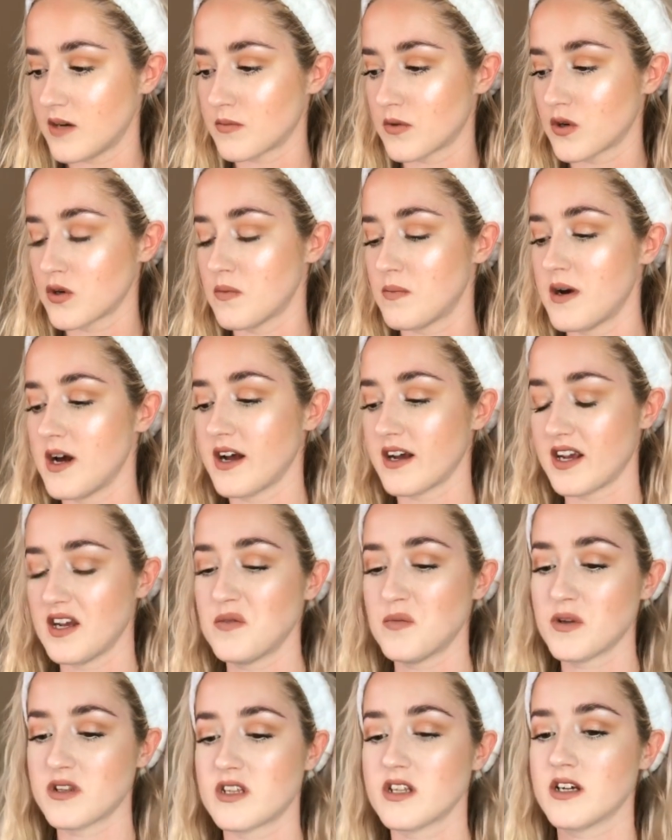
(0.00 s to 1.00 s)
I'm gonna go back
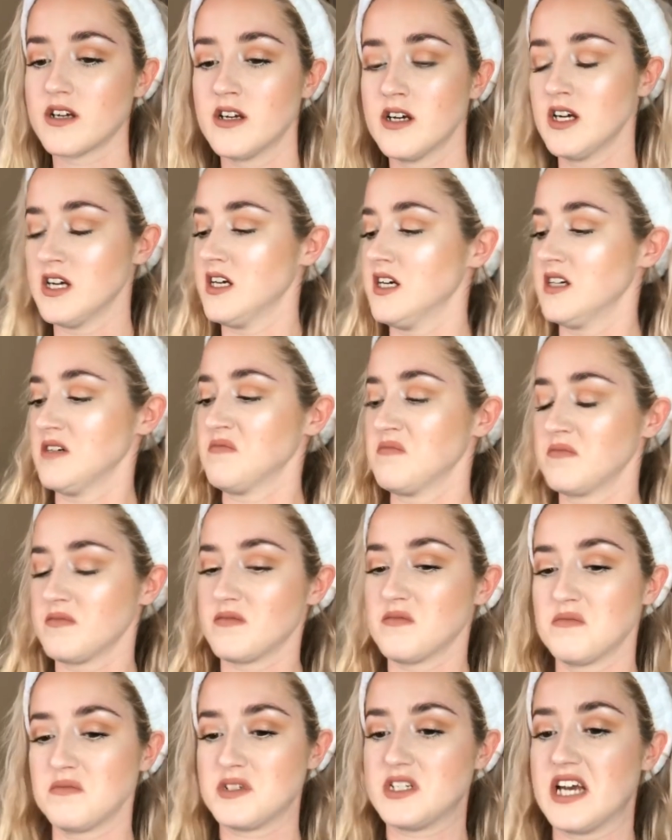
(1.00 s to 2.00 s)
in with the
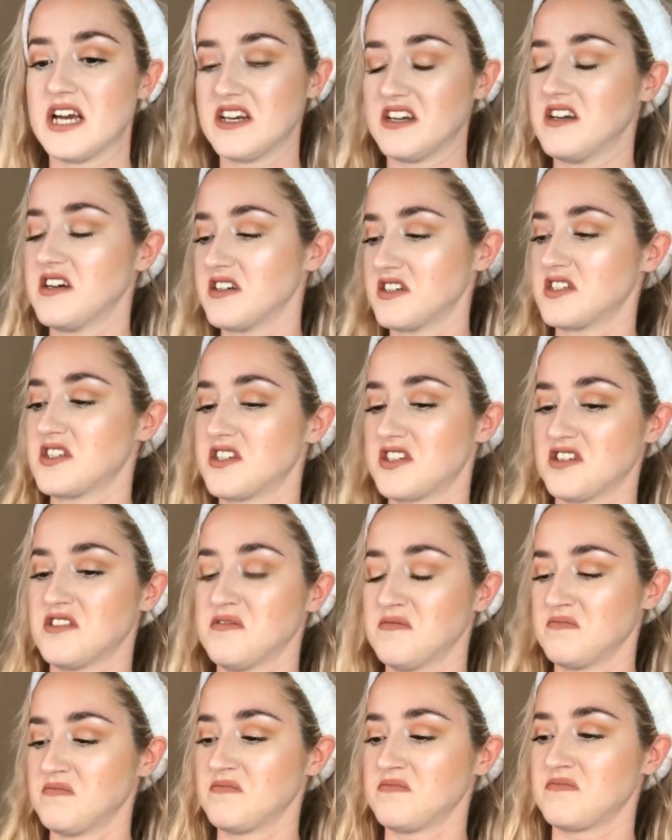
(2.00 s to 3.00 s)
dentist
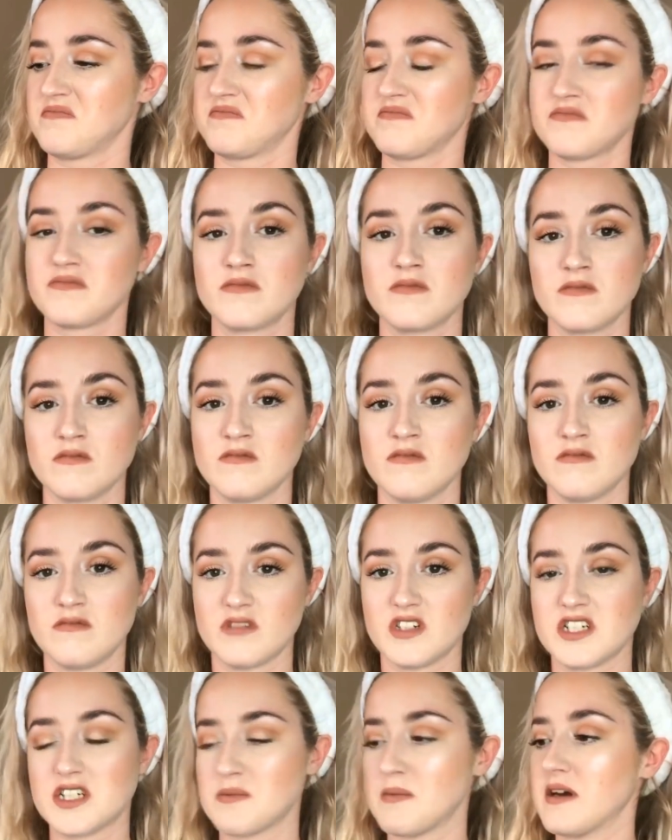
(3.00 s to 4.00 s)

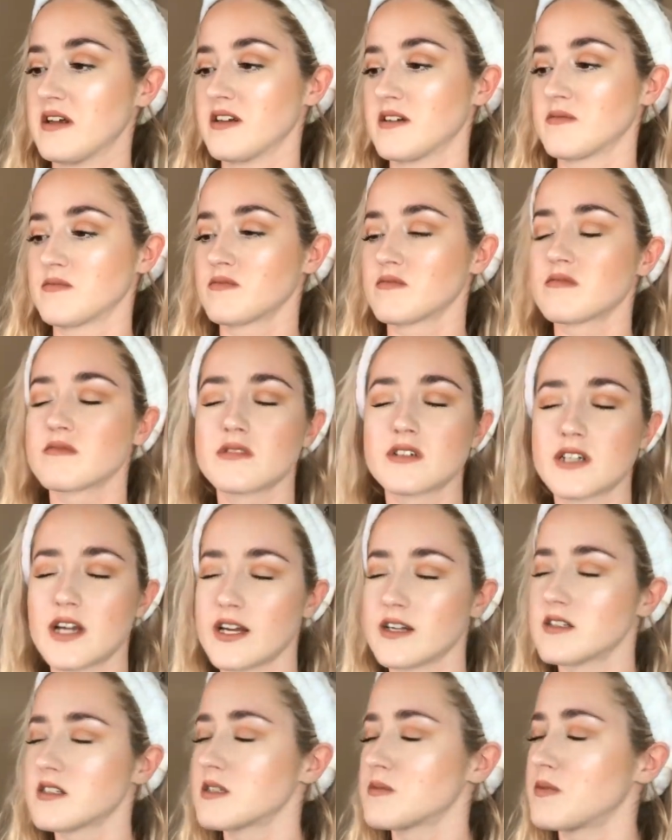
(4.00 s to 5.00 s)
smelling
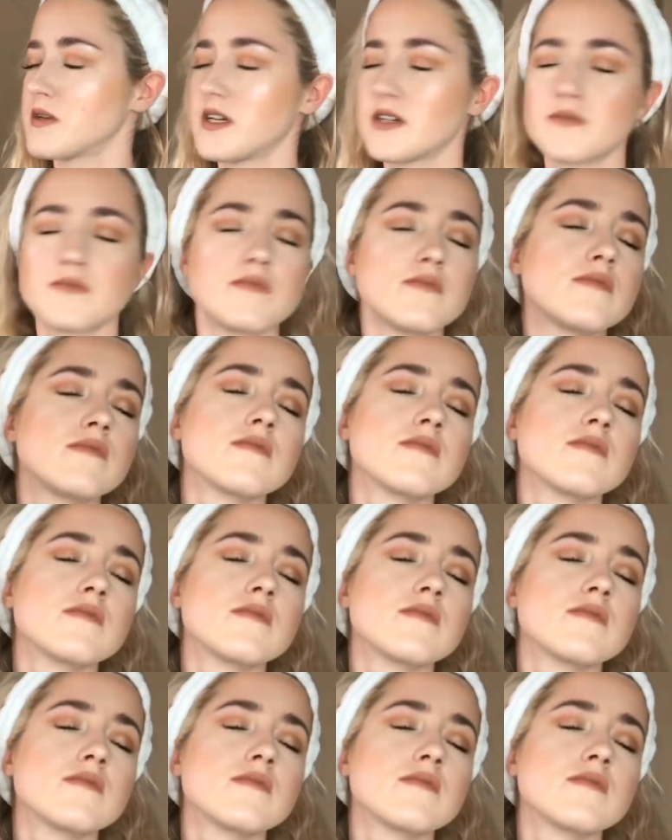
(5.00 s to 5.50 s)
setting spray.